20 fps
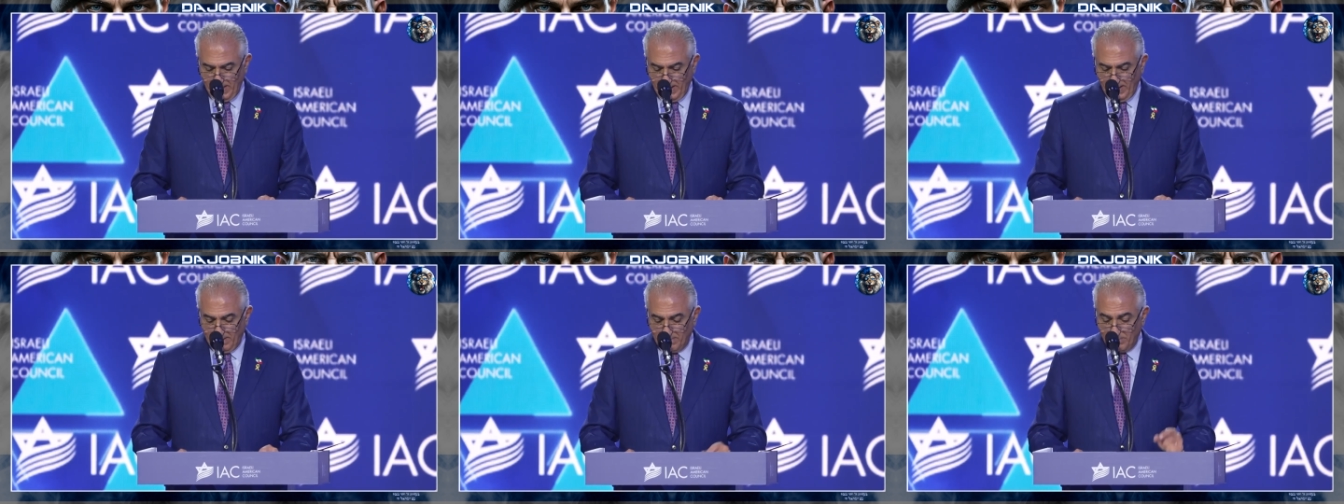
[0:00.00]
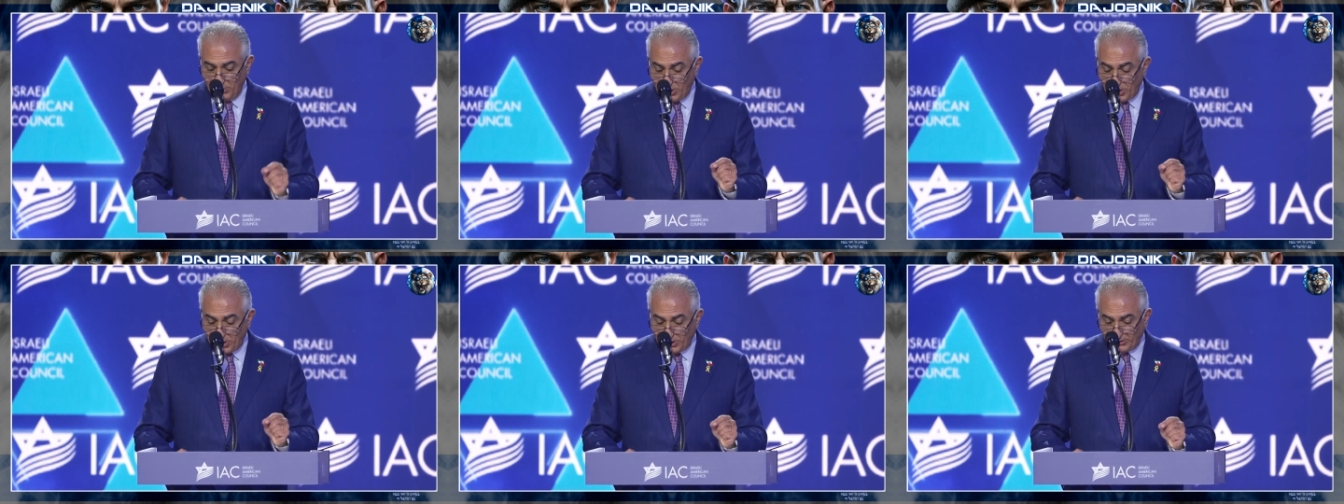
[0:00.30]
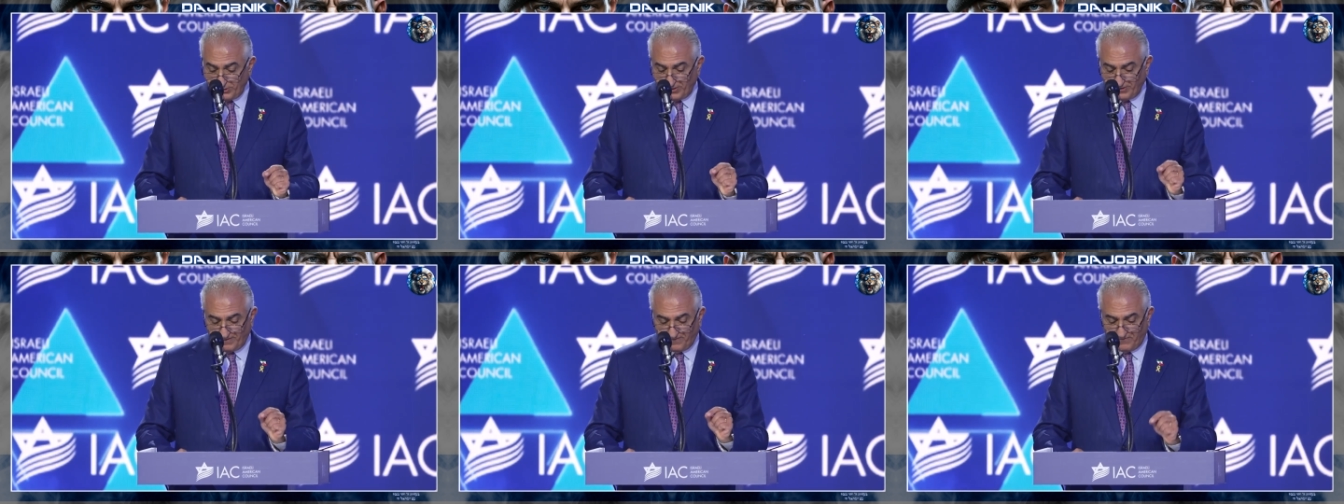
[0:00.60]

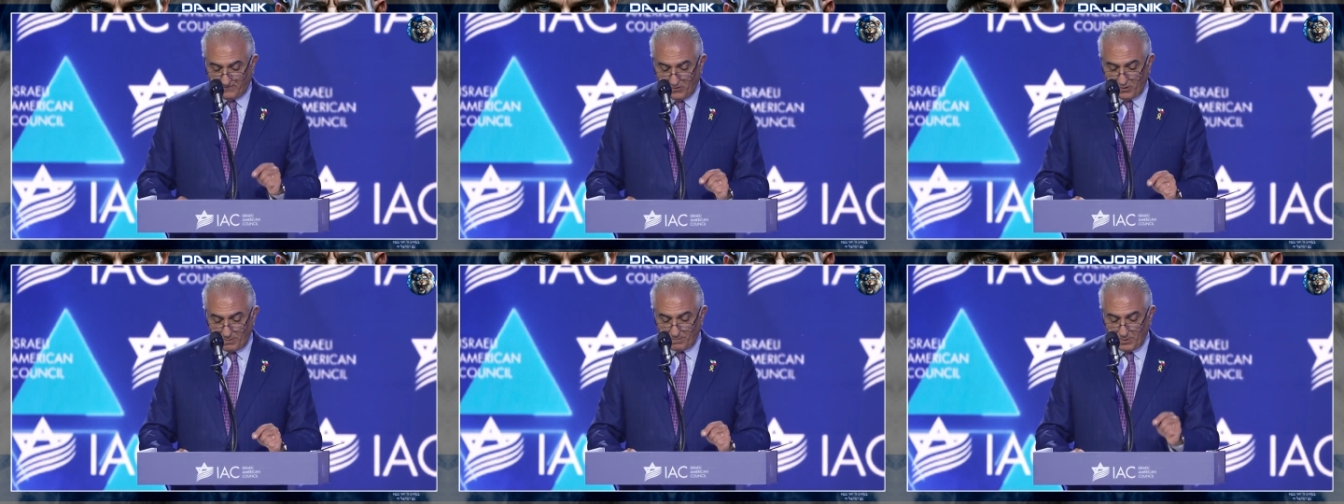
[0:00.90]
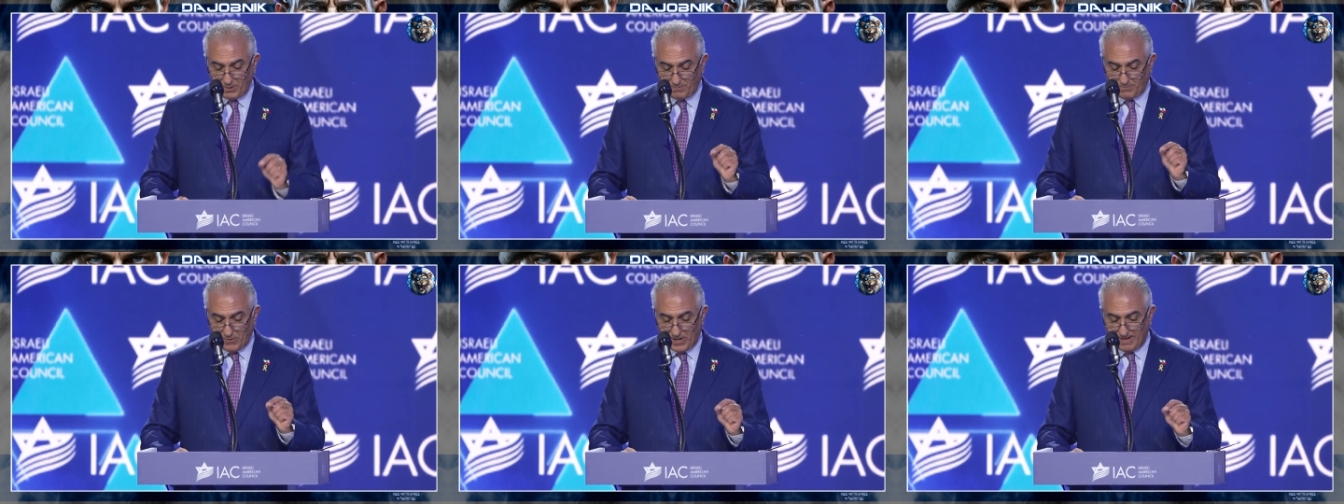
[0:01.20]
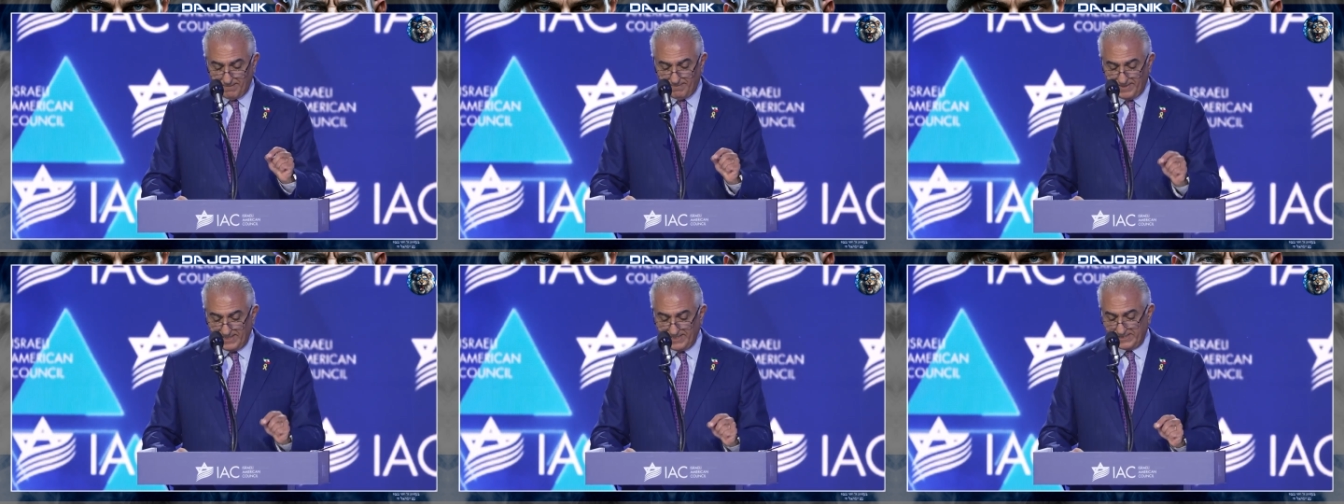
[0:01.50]
murdered former
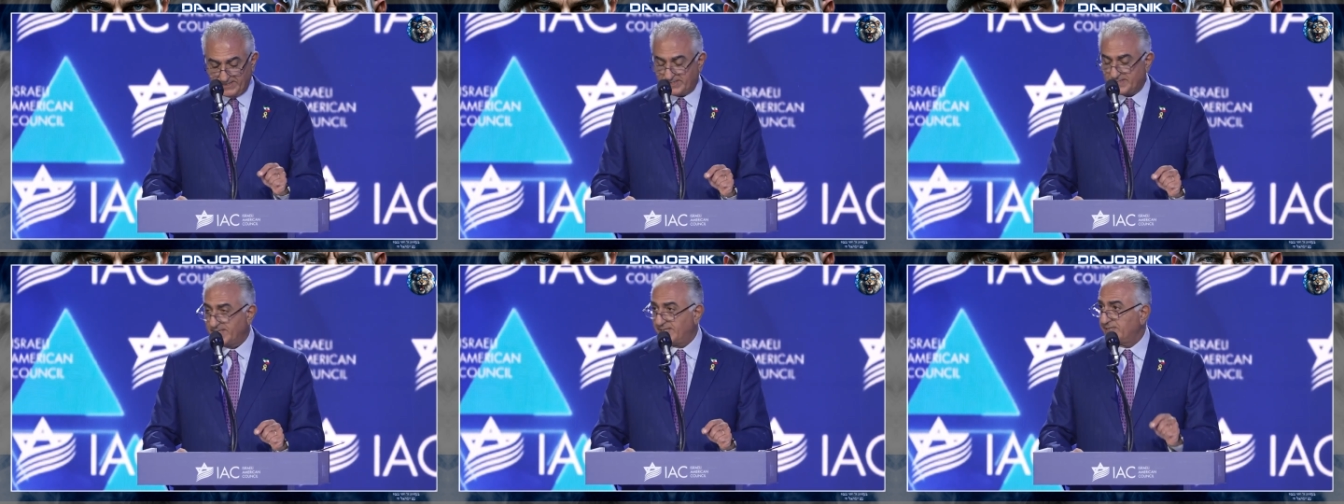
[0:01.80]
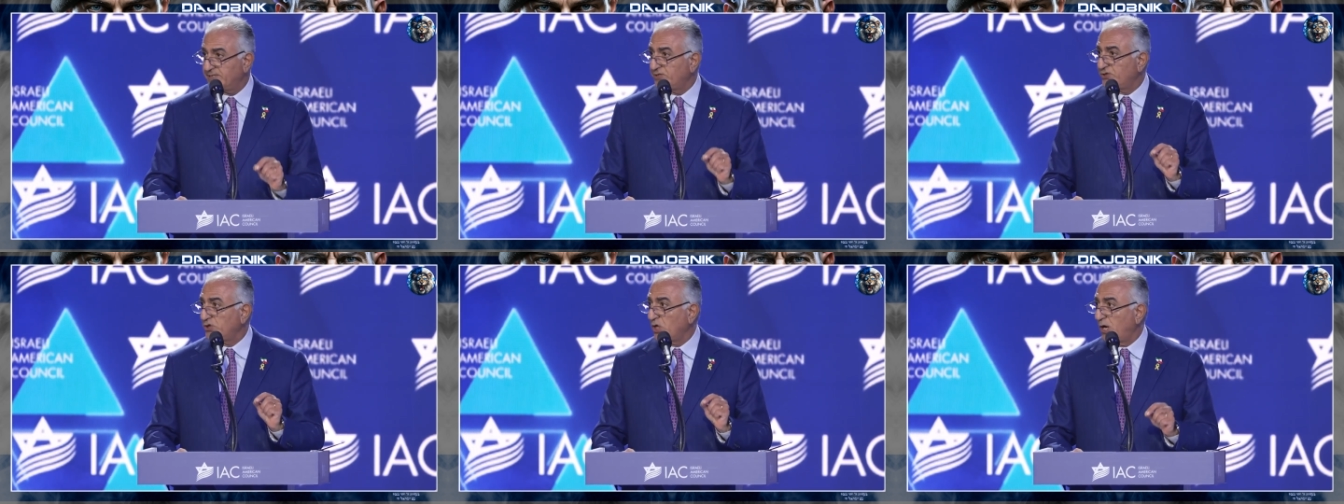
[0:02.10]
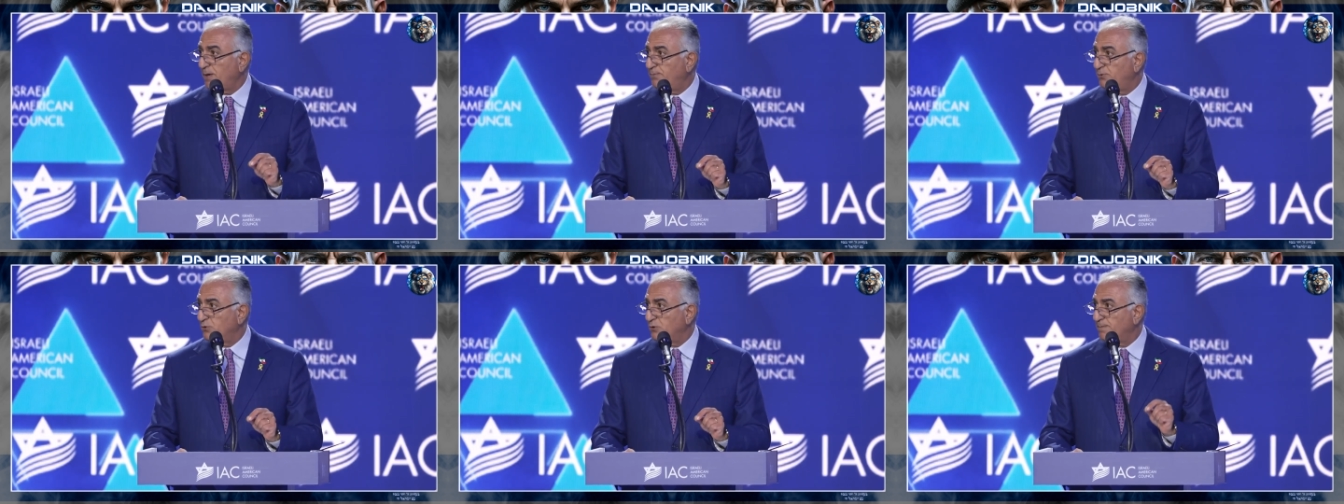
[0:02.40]
Prime Minister
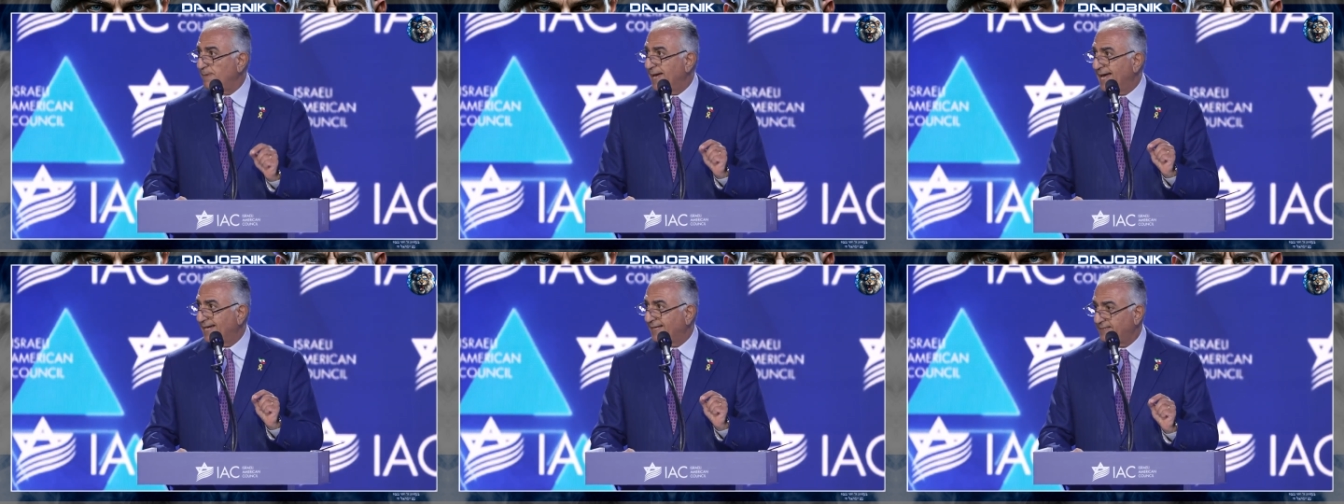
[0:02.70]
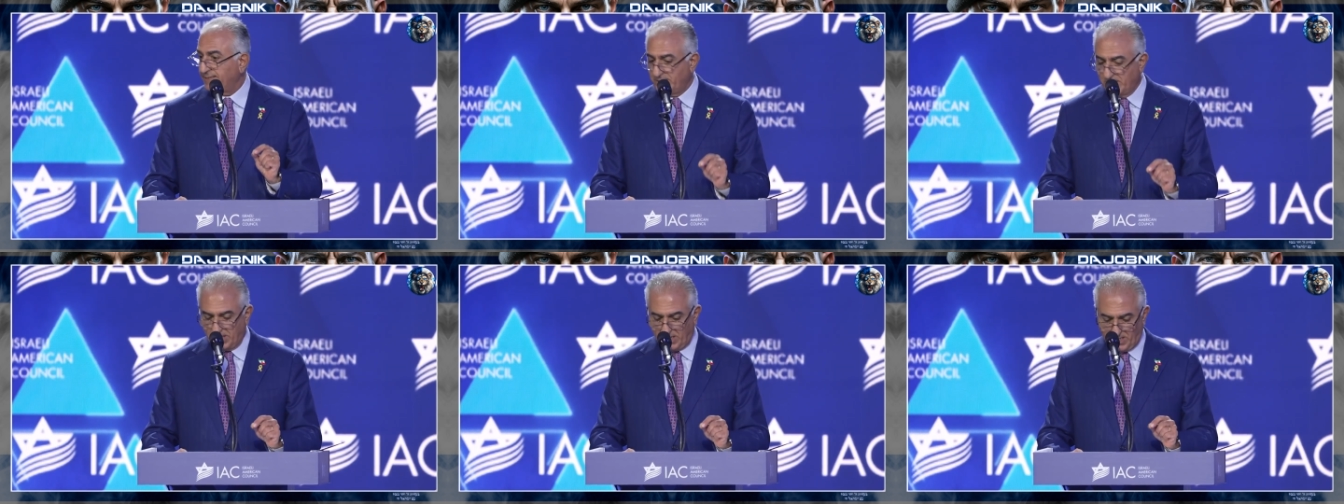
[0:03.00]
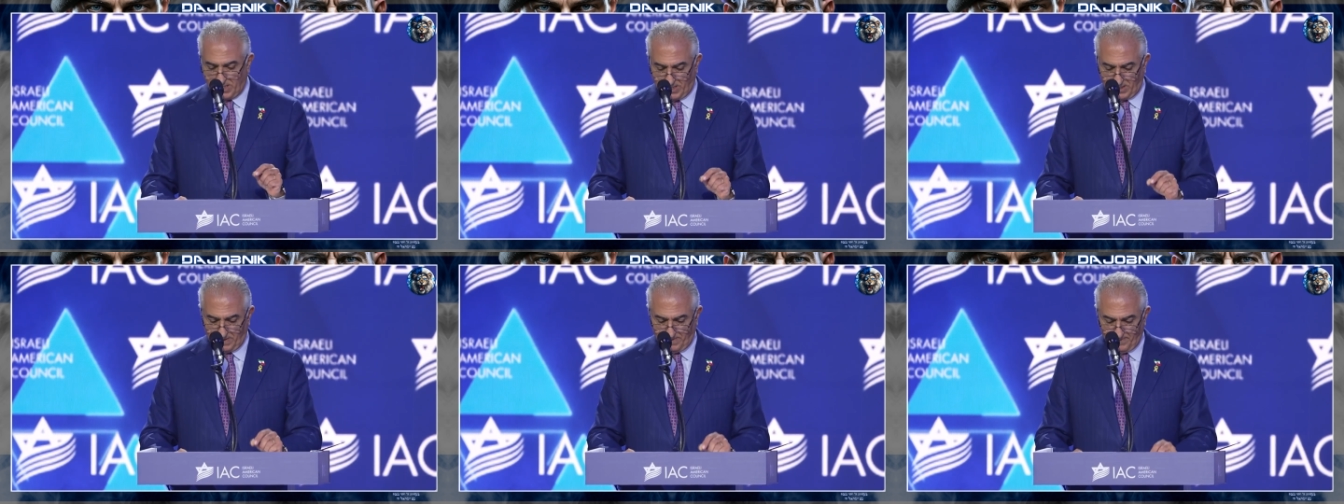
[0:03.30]
Shapur
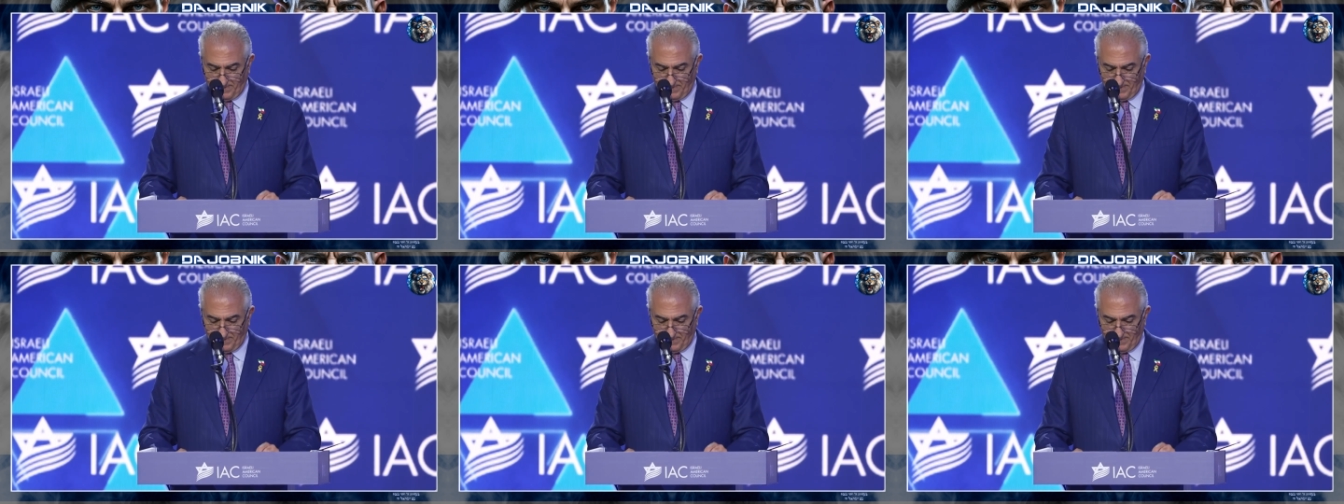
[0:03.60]
Bakhtiar,